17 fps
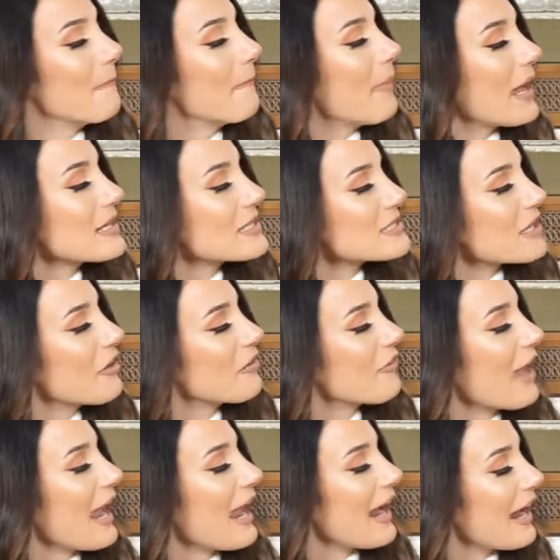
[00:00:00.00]
best of
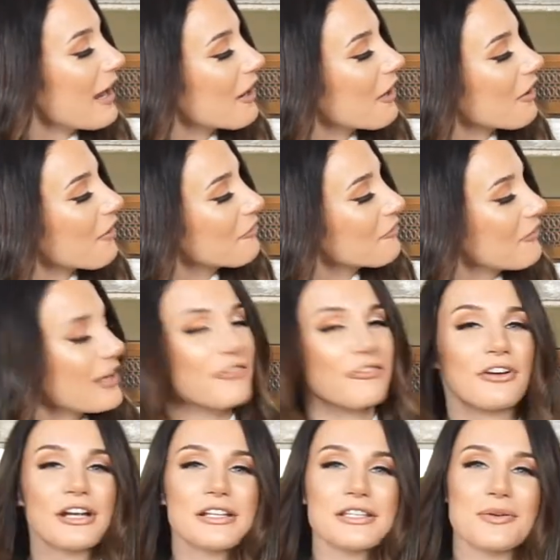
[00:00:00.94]
hair
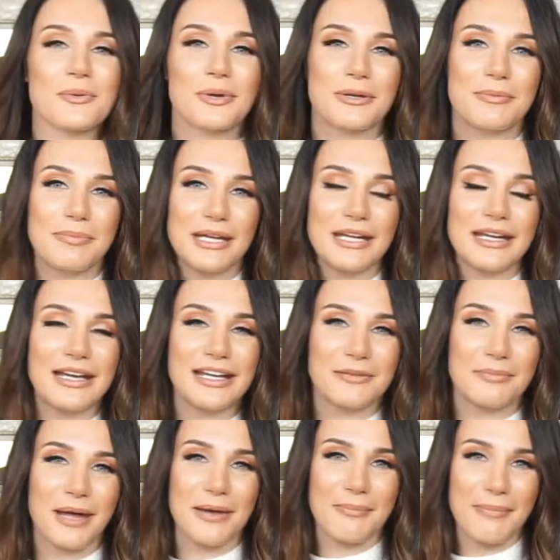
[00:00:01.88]
favorites would be
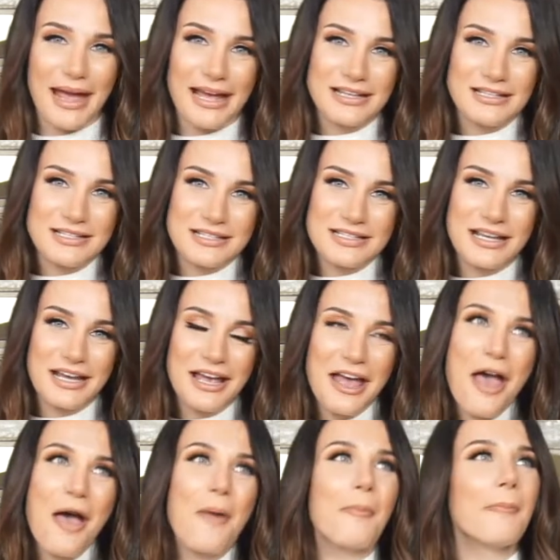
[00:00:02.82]
in my masks,
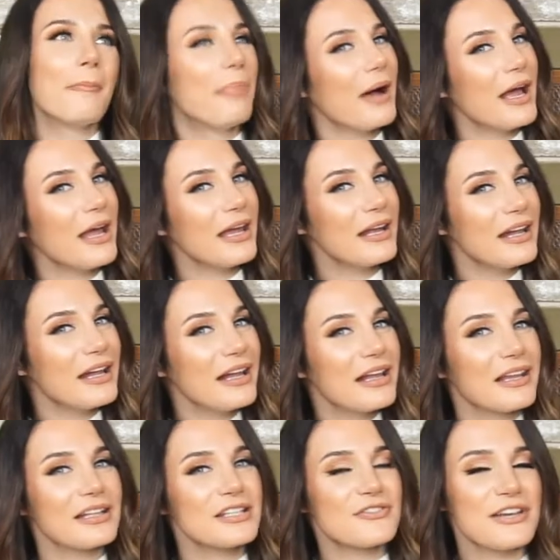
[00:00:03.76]
but
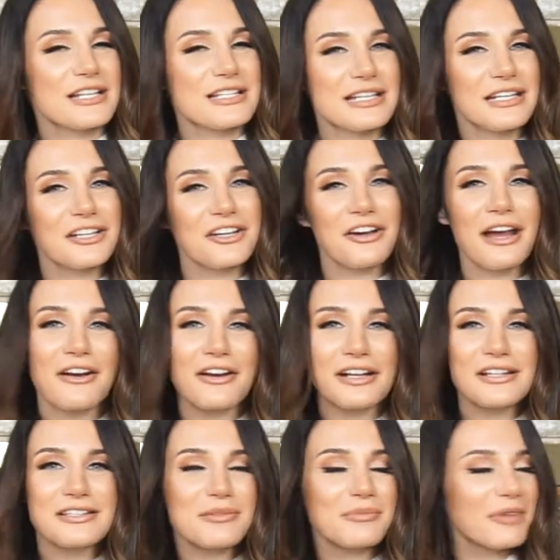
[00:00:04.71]
let's face it, your hair
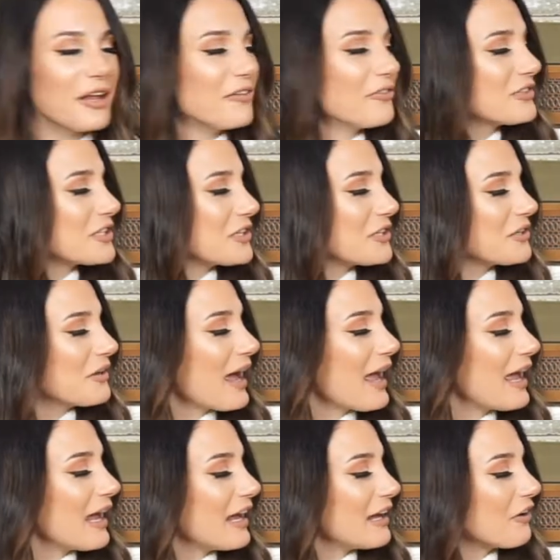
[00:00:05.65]
needs some love too,
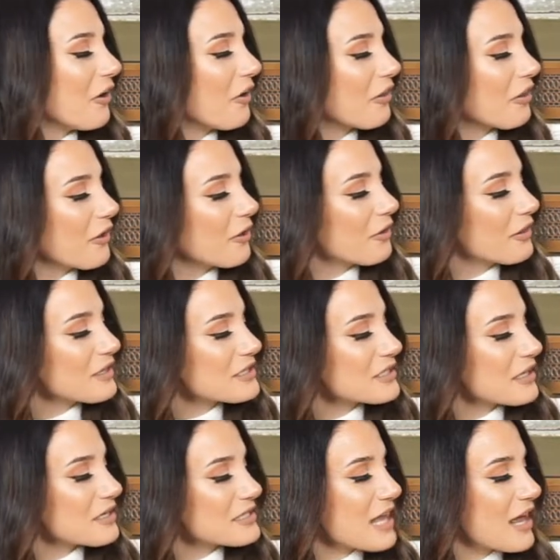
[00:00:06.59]
and although this
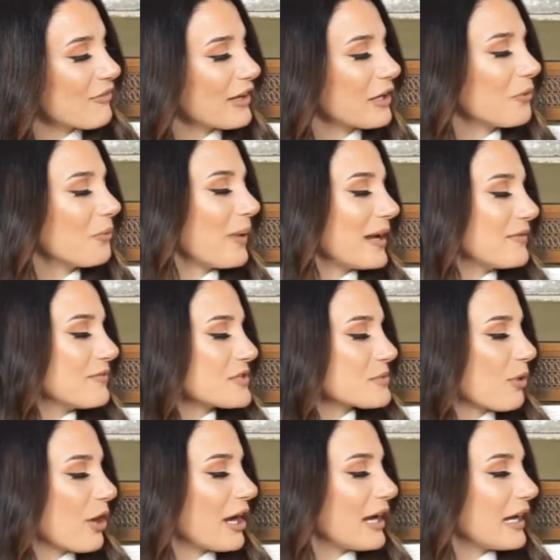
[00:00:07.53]
does have like a wave
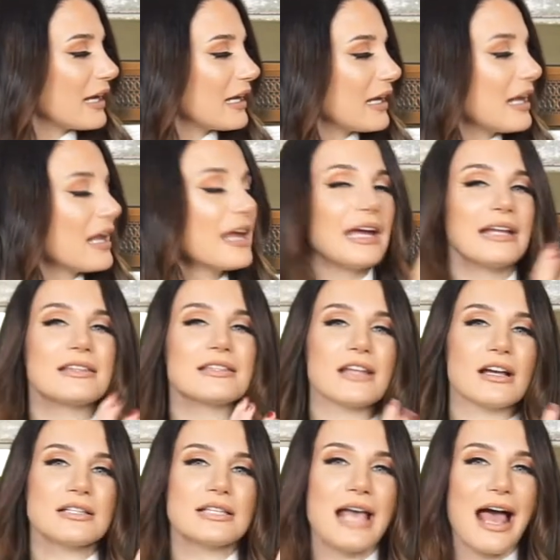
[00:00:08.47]
spray in it, it
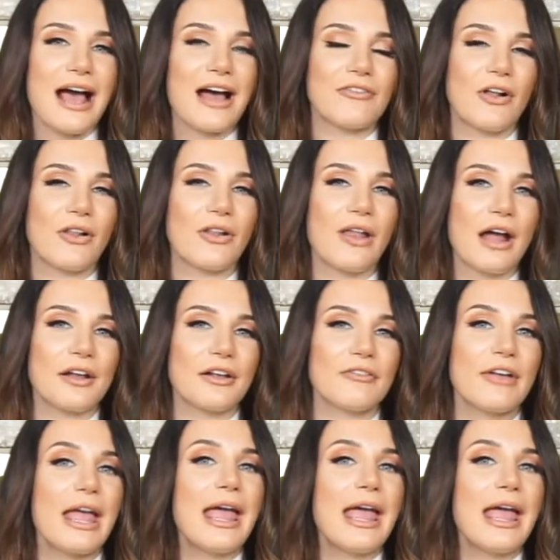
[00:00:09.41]
does have a lot of